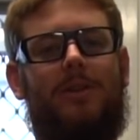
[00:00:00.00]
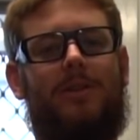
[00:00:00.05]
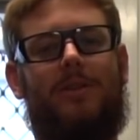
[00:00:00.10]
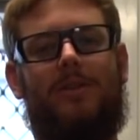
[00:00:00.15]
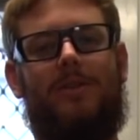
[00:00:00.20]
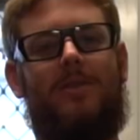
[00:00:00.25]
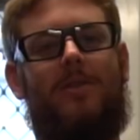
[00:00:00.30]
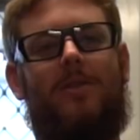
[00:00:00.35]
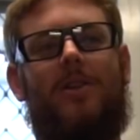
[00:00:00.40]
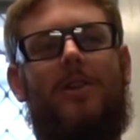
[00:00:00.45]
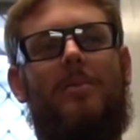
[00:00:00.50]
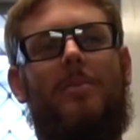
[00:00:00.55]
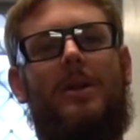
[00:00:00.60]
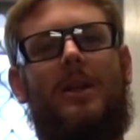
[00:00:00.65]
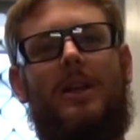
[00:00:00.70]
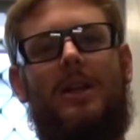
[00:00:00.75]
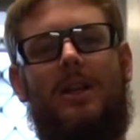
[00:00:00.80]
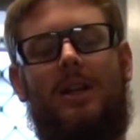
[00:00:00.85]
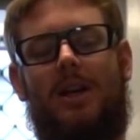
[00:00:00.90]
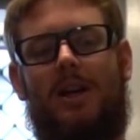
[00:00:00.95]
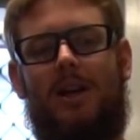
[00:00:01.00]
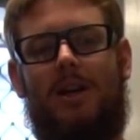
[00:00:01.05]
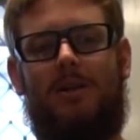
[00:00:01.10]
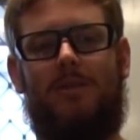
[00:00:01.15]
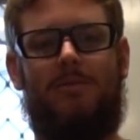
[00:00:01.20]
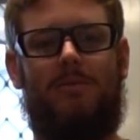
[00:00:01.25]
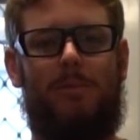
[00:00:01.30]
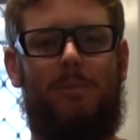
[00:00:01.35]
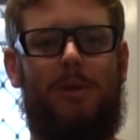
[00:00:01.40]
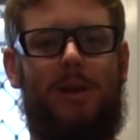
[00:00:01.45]
This is not going to be
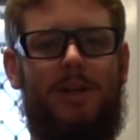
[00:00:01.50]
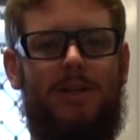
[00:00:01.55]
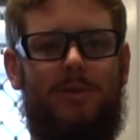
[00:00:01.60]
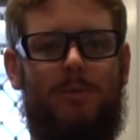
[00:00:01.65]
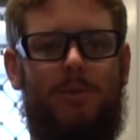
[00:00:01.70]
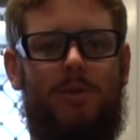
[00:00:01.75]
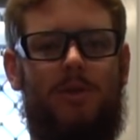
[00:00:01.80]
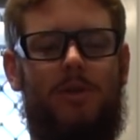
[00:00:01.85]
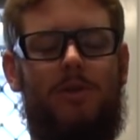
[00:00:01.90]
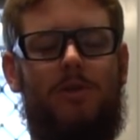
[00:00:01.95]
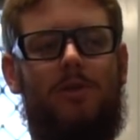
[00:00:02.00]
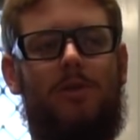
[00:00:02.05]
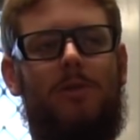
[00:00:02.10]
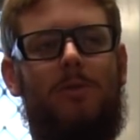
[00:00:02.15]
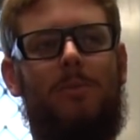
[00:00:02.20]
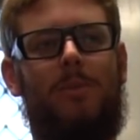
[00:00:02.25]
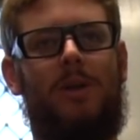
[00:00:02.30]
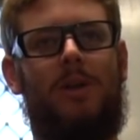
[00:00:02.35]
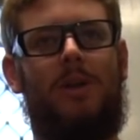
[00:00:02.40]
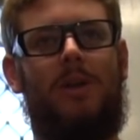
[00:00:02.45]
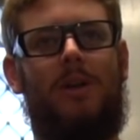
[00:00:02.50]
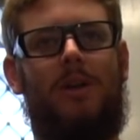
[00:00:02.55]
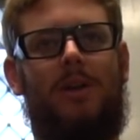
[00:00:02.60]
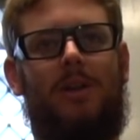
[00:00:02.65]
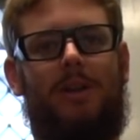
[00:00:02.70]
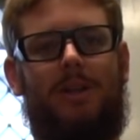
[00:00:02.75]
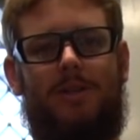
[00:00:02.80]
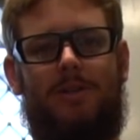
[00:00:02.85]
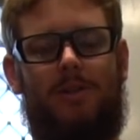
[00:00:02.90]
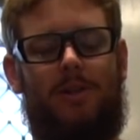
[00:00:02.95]
uh, replaced with YouTube,
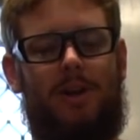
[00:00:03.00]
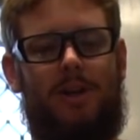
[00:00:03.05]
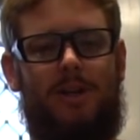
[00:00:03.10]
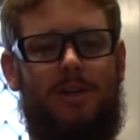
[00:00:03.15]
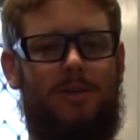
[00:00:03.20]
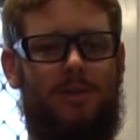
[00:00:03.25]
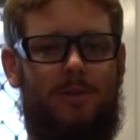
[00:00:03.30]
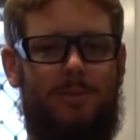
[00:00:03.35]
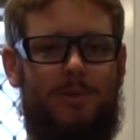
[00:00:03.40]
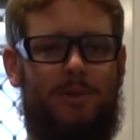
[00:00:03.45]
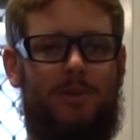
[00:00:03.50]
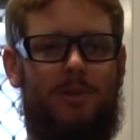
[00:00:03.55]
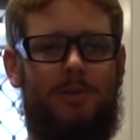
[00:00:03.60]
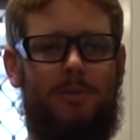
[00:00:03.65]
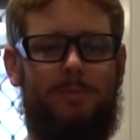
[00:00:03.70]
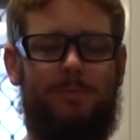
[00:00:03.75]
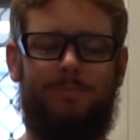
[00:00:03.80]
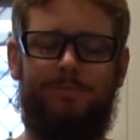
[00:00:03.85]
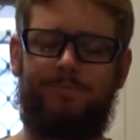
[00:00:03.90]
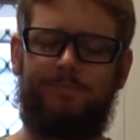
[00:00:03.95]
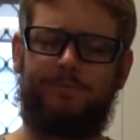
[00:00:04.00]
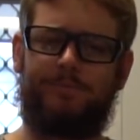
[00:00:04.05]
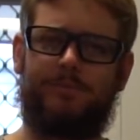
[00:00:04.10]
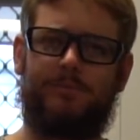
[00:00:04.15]
at least not anytime soon.